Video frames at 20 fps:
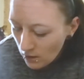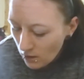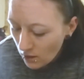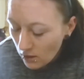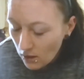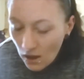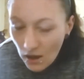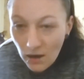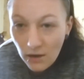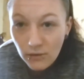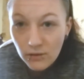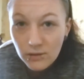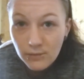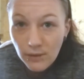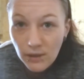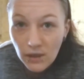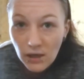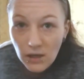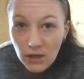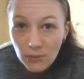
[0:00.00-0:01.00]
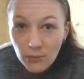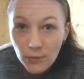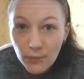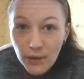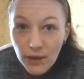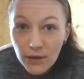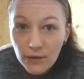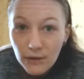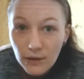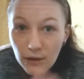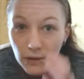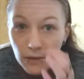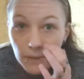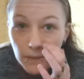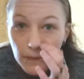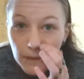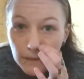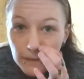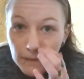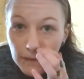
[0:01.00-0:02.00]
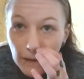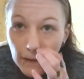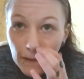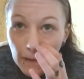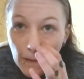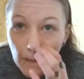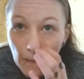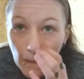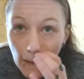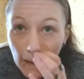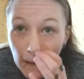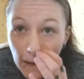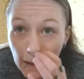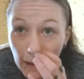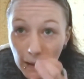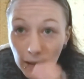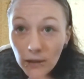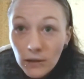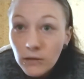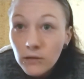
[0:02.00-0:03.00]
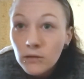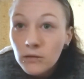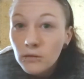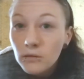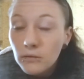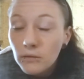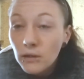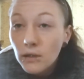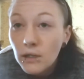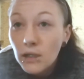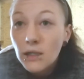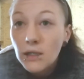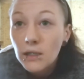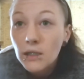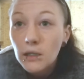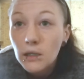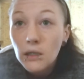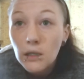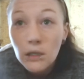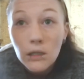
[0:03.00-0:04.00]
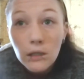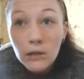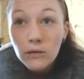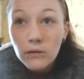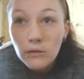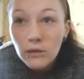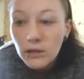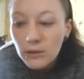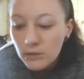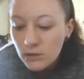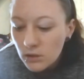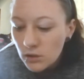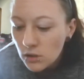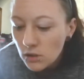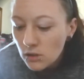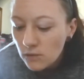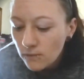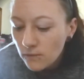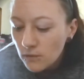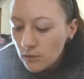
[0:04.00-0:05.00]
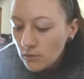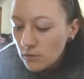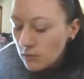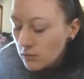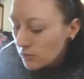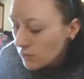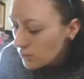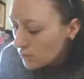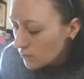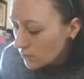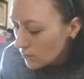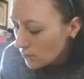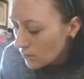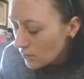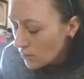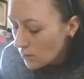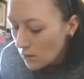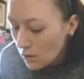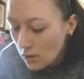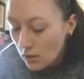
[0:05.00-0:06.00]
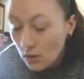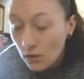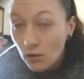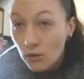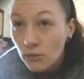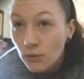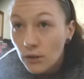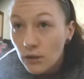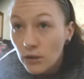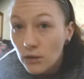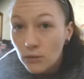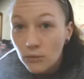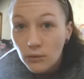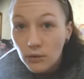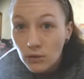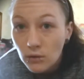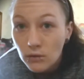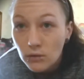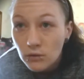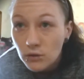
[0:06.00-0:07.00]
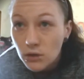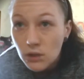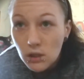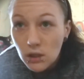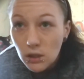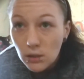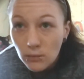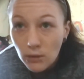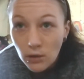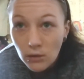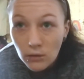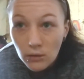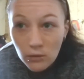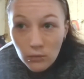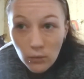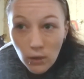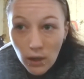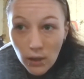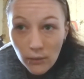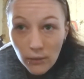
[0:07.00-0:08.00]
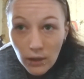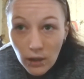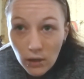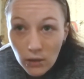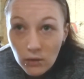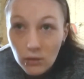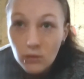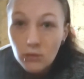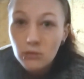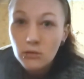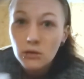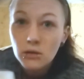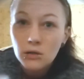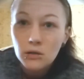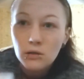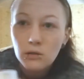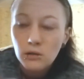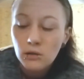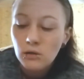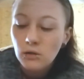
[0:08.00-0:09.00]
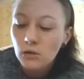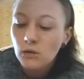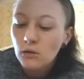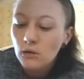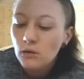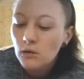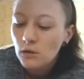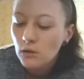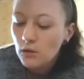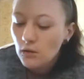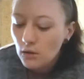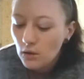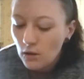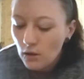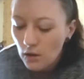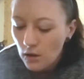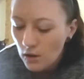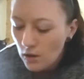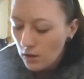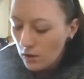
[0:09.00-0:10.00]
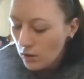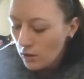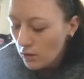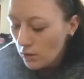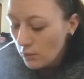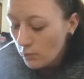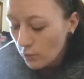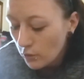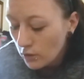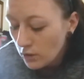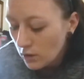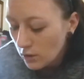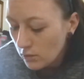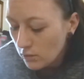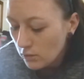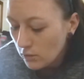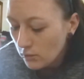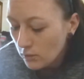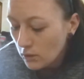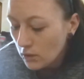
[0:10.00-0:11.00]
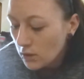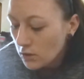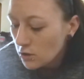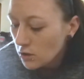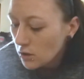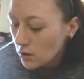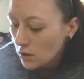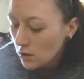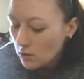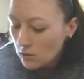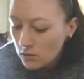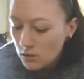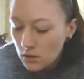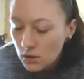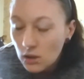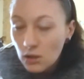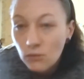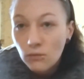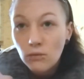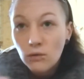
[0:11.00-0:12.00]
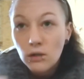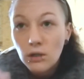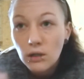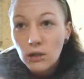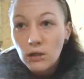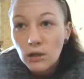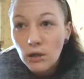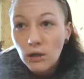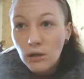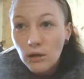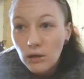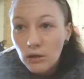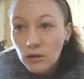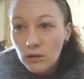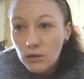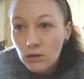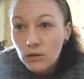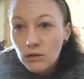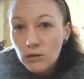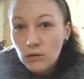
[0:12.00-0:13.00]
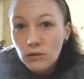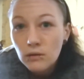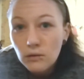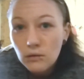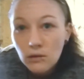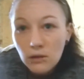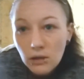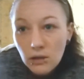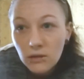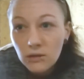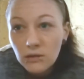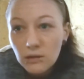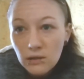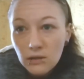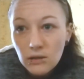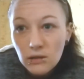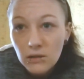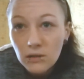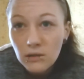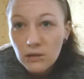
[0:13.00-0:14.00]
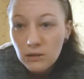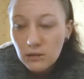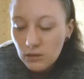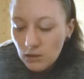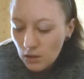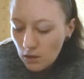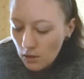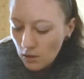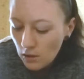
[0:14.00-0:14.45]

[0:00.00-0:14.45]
How is my camera battery almost dead already? Like, it literally was just full. Oh well, we're going to just keep going while we go. We're not going to really check out and see what kind this is.